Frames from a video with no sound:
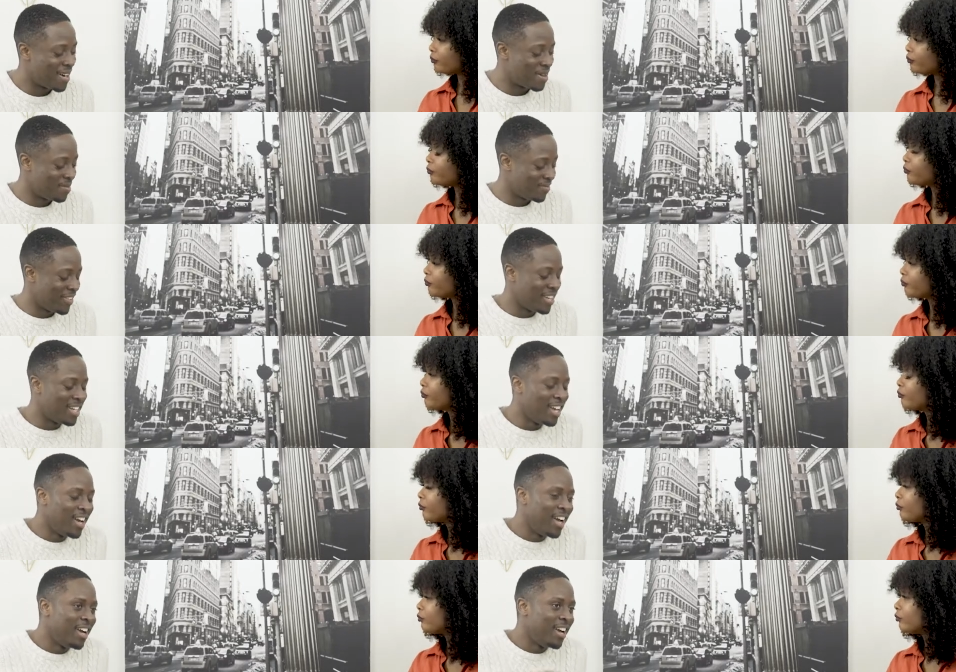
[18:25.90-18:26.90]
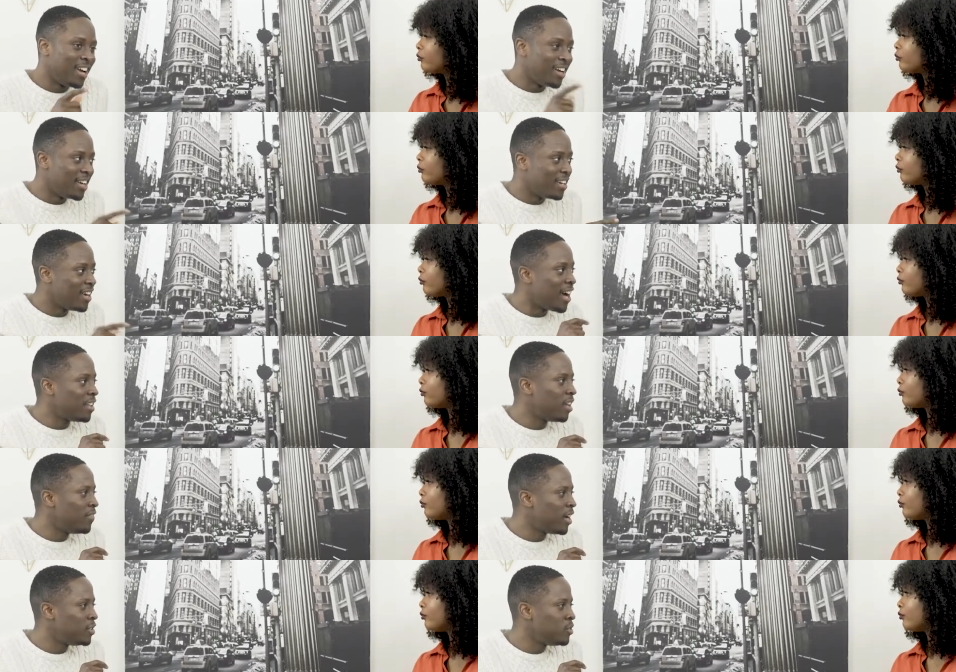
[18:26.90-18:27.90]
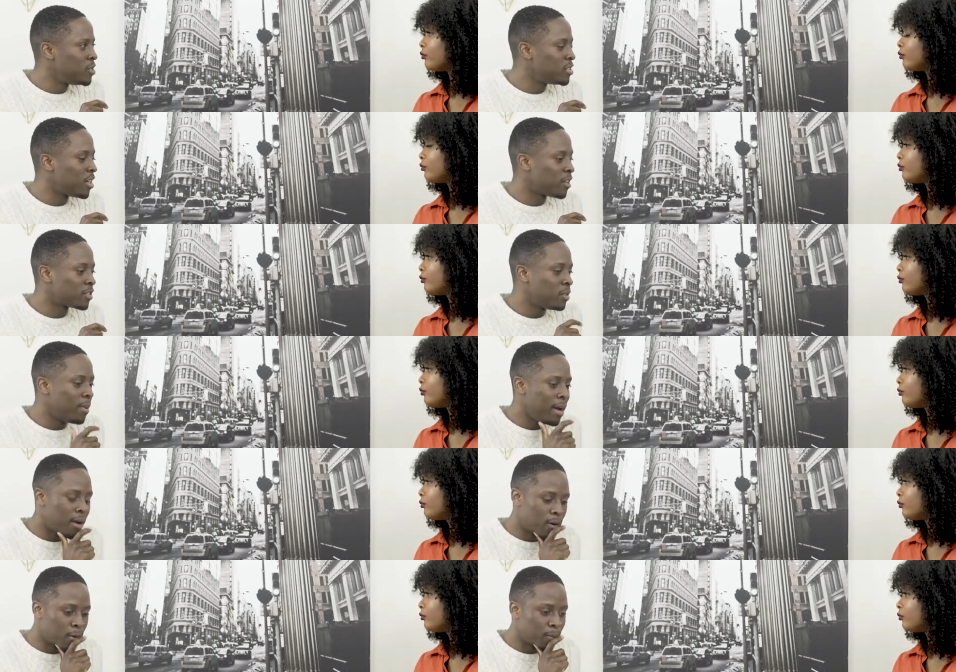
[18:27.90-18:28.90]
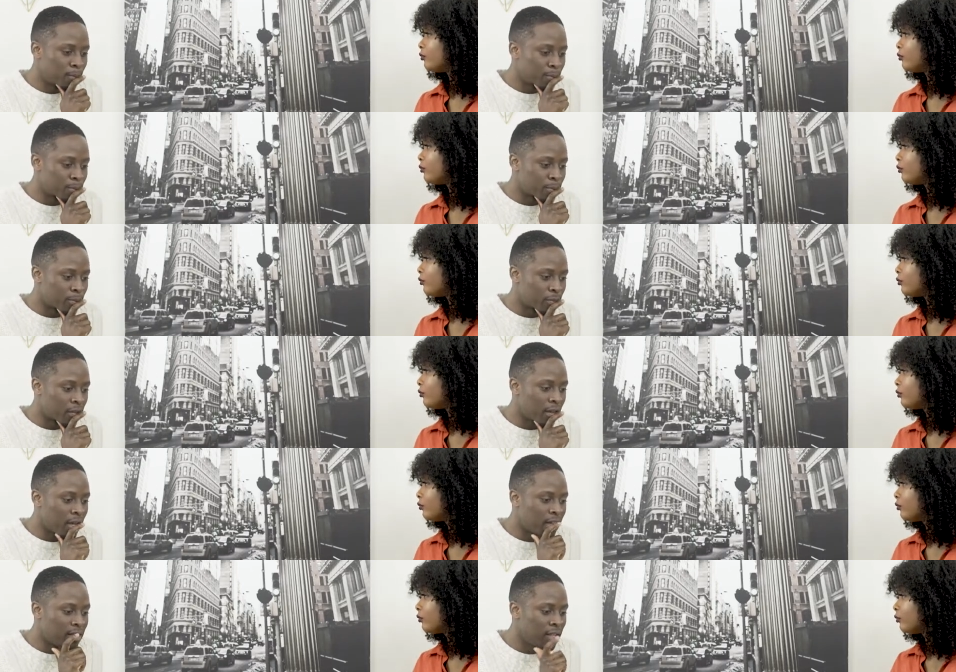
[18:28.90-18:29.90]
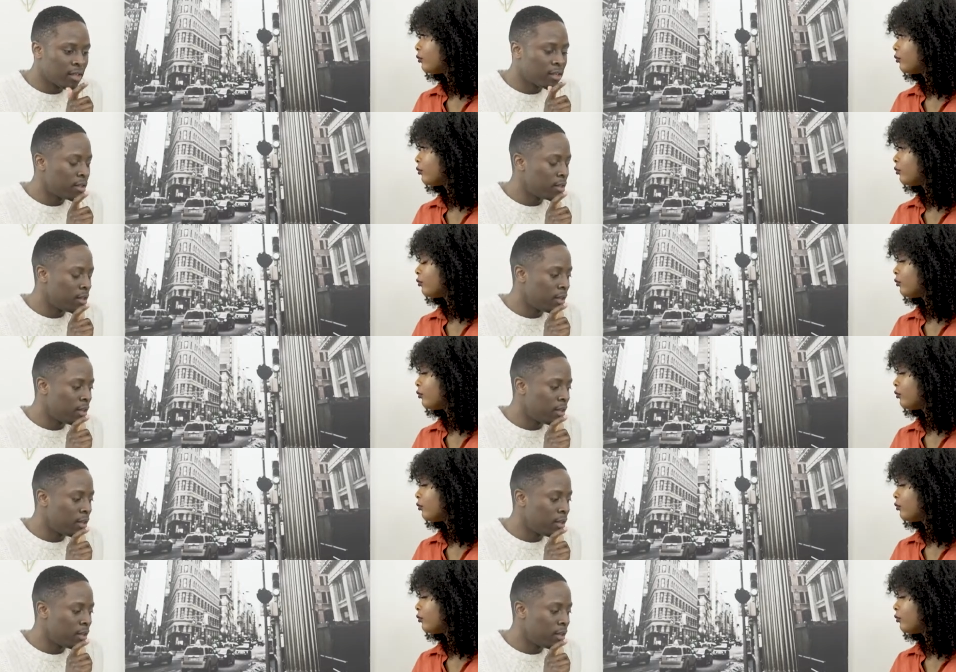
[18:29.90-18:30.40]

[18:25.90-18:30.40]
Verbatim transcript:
Speaker 1: um, I love how you just talked about, I think,